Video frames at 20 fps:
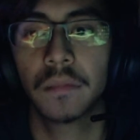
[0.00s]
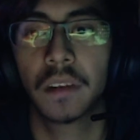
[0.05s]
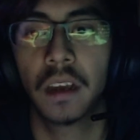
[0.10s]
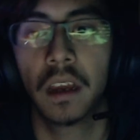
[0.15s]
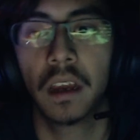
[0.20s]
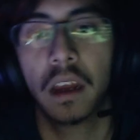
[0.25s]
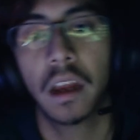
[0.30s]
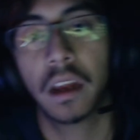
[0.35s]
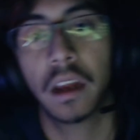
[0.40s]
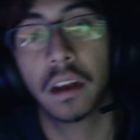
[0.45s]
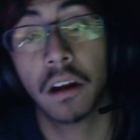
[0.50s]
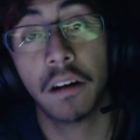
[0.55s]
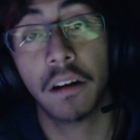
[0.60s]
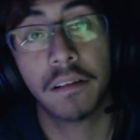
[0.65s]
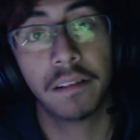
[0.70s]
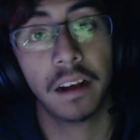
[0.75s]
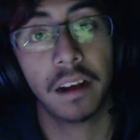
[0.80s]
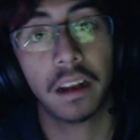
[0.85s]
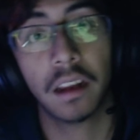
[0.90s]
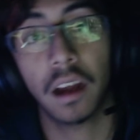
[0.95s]
go check
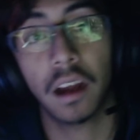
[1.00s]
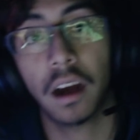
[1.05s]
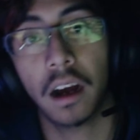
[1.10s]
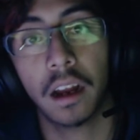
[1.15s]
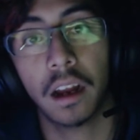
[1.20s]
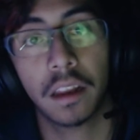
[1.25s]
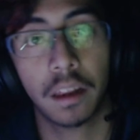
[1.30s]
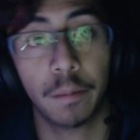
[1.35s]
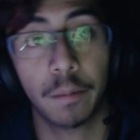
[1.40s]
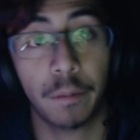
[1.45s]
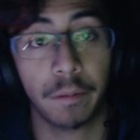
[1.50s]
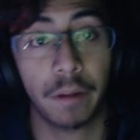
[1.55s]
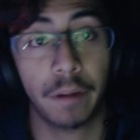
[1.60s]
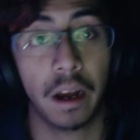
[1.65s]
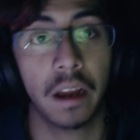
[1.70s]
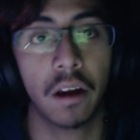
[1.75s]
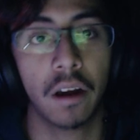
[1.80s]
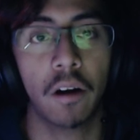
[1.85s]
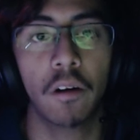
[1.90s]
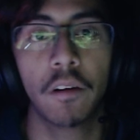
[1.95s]
uh, some of my
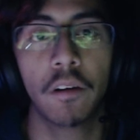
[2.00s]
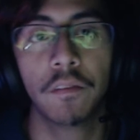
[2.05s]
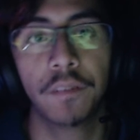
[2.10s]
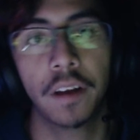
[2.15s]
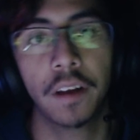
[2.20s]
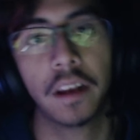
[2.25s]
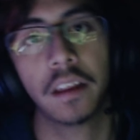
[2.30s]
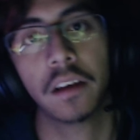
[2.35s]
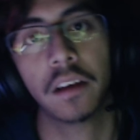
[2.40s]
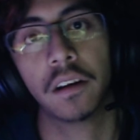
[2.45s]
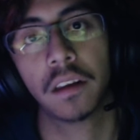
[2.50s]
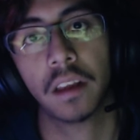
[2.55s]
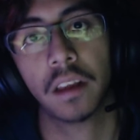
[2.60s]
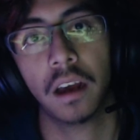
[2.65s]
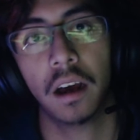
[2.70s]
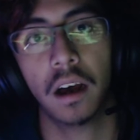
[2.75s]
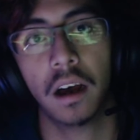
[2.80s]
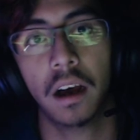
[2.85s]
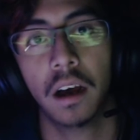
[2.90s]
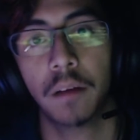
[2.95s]
old videos,
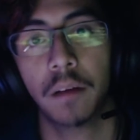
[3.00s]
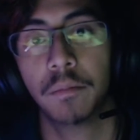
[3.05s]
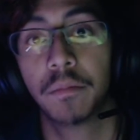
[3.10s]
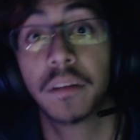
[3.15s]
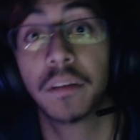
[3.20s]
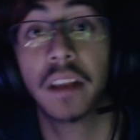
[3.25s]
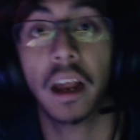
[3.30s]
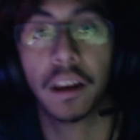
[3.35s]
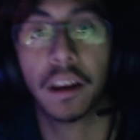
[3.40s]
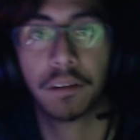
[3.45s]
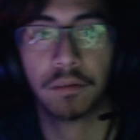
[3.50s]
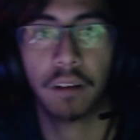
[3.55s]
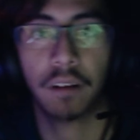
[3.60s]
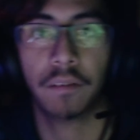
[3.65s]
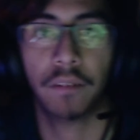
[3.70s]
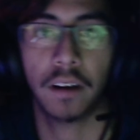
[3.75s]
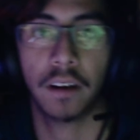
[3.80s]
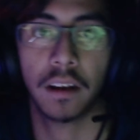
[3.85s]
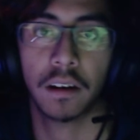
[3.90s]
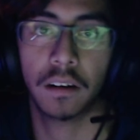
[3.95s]
um, death run
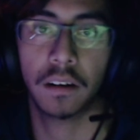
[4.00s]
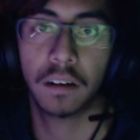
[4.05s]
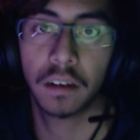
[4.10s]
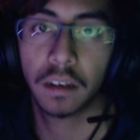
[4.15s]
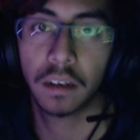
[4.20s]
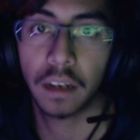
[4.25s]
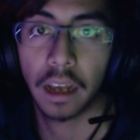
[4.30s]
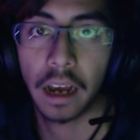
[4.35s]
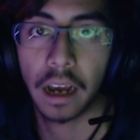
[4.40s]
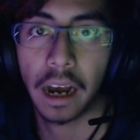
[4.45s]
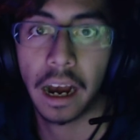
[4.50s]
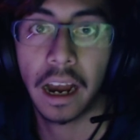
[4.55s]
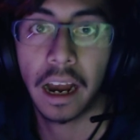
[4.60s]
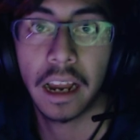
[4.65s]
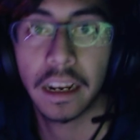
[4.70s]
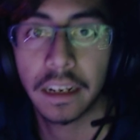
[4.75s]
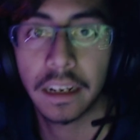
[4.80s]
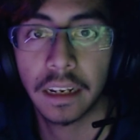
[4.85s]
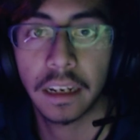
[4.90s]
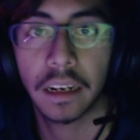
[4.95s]
videos that I
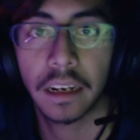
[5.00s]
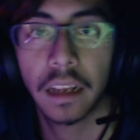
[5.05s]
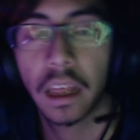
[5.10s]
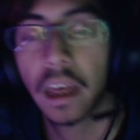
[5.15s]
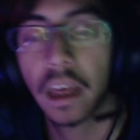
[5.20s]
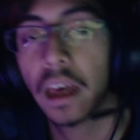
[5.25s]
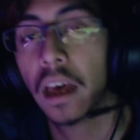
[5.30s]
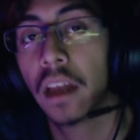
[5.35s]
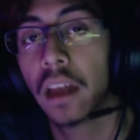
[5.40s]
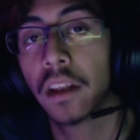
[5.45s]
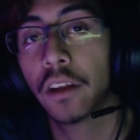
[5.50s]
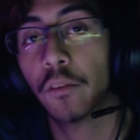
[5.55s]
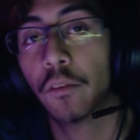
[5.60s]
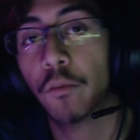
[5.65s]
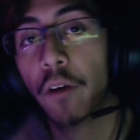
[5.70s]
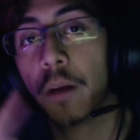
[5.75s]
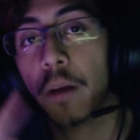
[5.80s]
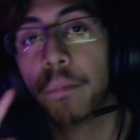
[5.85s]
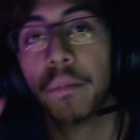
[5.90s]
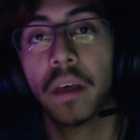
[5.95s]
did. The 1
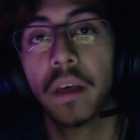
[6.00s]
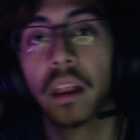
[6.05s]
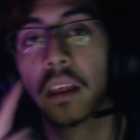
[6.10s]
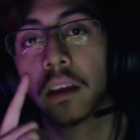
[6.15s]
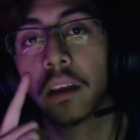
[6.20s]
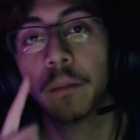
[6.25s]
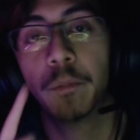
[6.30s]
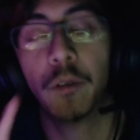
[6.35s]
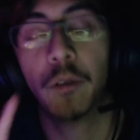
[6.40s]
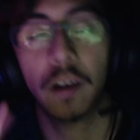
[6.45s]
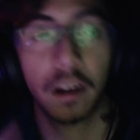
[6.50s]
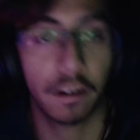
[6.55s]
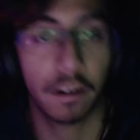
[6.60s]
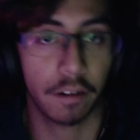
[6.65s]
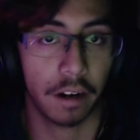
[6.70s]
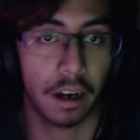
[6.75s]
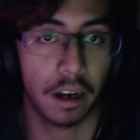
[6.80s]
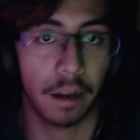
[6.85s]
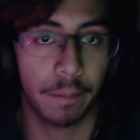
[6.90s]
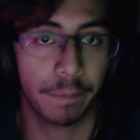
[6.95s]
million point
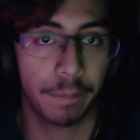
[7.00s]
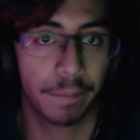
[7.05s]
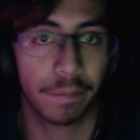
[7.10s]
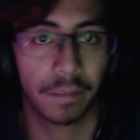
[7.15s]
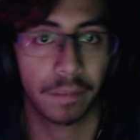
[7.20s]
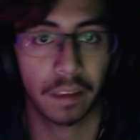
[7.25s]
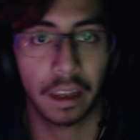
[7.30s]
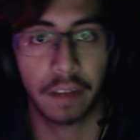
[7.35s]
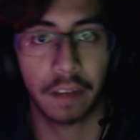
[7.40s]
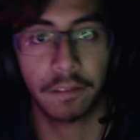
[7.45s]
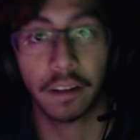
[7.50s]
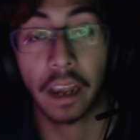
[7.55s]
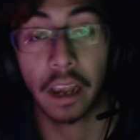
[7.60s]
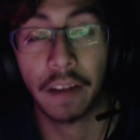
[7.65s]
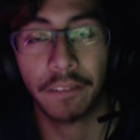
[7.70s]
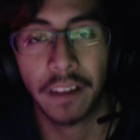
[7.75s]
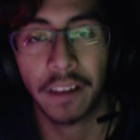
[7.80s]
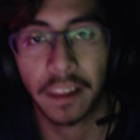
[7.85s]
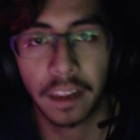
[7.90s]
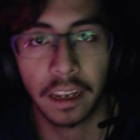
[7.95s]
grind, if you haven't
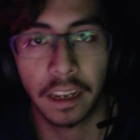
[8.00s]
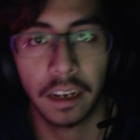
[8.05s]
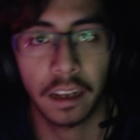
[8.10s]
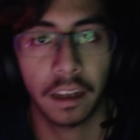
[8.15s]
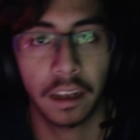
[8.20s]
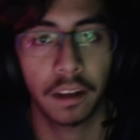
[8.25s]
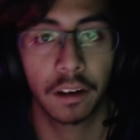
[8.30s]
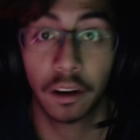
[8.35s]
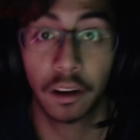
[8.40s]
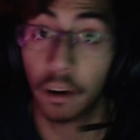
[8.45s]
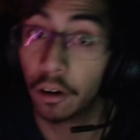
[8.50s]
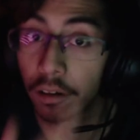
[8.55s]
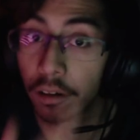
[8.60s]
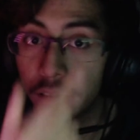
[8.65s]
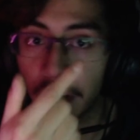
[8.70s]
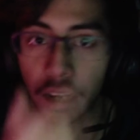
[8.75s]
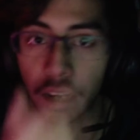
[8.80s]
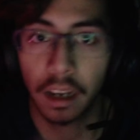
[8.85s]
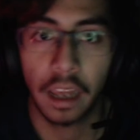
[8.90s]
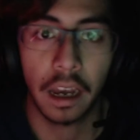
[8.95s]
seen it, go check it
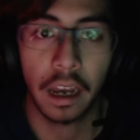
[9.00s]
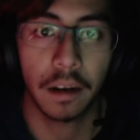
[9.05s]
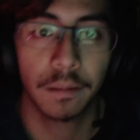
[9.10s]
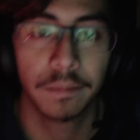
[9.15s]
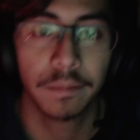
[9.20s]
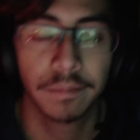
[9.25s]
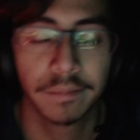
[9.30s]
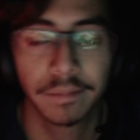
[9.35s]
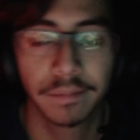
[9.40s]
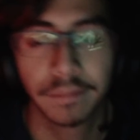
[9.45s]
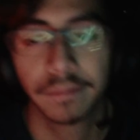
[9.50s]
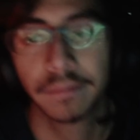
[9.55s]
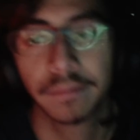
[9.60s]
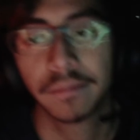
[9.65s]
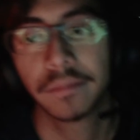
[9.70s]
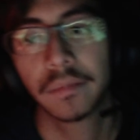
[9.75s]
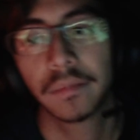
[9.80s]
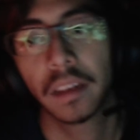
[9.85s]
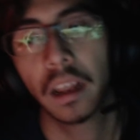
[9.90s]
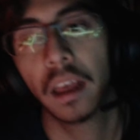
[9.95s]
out.
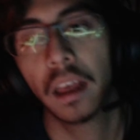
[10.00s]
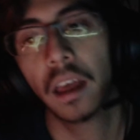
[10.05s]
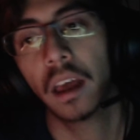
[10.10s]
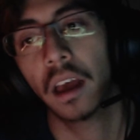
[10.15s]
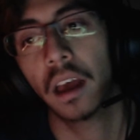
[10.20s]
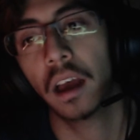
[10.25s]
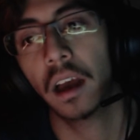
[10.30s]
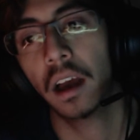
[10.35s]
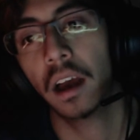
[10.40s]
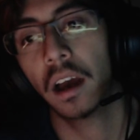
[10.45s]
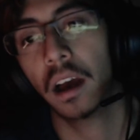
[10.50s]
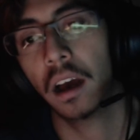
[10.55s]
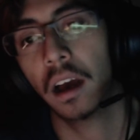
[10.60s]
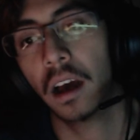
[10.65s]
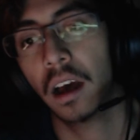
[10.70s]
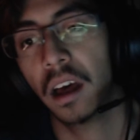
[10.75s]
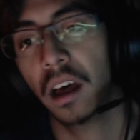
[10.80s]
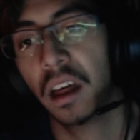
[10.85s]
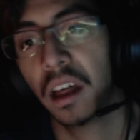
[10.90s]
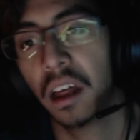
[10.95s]

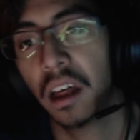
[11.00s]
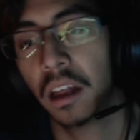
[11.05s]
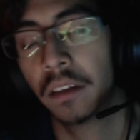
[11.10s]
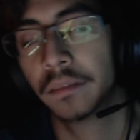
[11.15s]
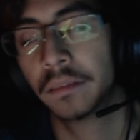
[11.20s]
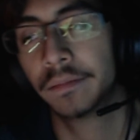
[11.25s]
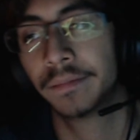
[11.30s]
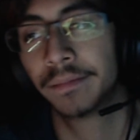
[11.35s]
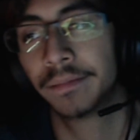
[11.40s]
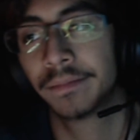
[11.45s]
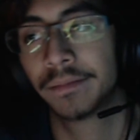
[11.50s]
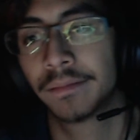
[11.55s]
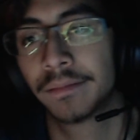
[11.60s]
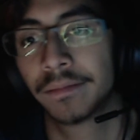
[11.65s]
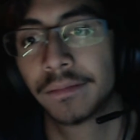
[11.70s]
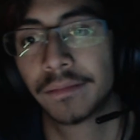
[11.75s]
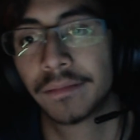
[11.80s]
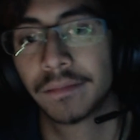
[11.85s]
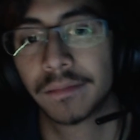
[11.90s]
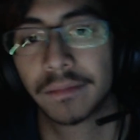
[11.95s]
Uh,
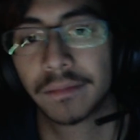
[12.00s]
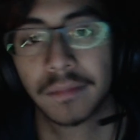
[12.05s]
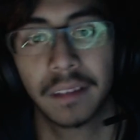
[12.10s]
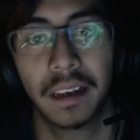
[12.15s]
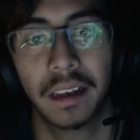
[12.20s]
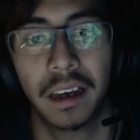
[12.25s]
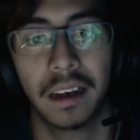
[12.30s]
yeah